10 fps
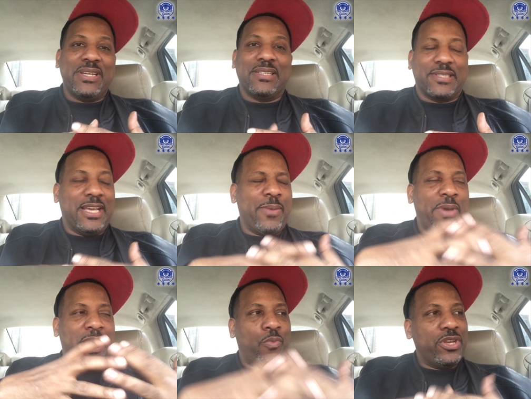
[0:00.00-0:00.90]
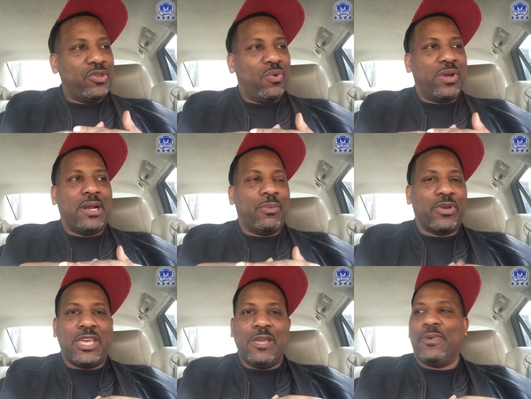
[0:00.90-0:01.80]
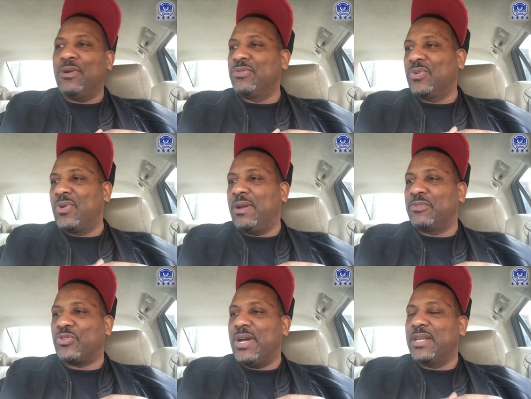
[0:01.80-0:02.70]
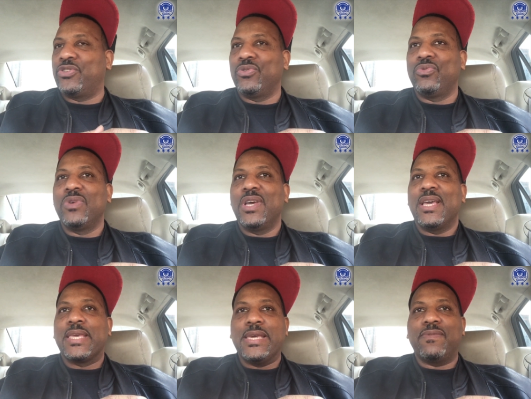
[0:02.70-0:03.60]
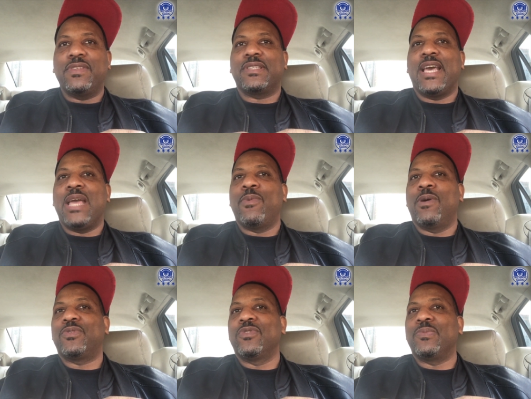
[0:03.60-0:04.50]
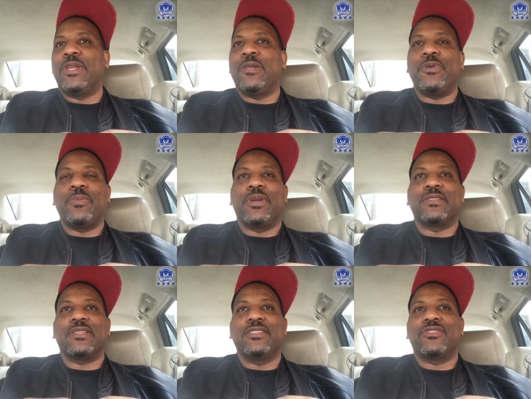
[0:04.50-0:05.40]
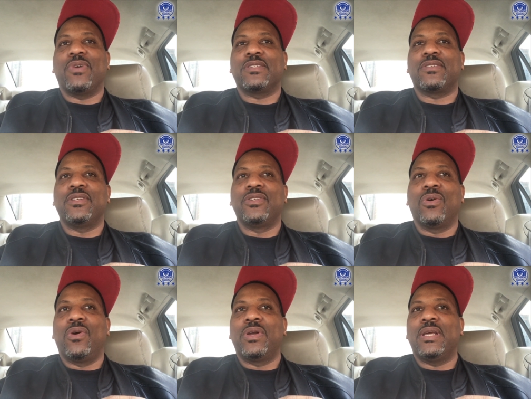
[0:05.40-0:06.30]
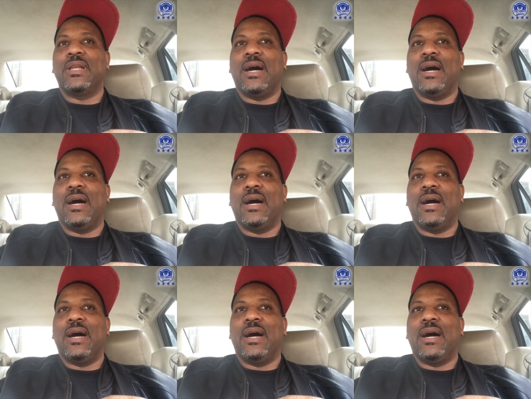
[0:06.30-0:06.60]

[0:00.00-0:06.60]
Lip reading: this thing, man. We doing it. I'm gonna keep on doing it. I'm trying to give this game up to as many people that's interested in knowing it,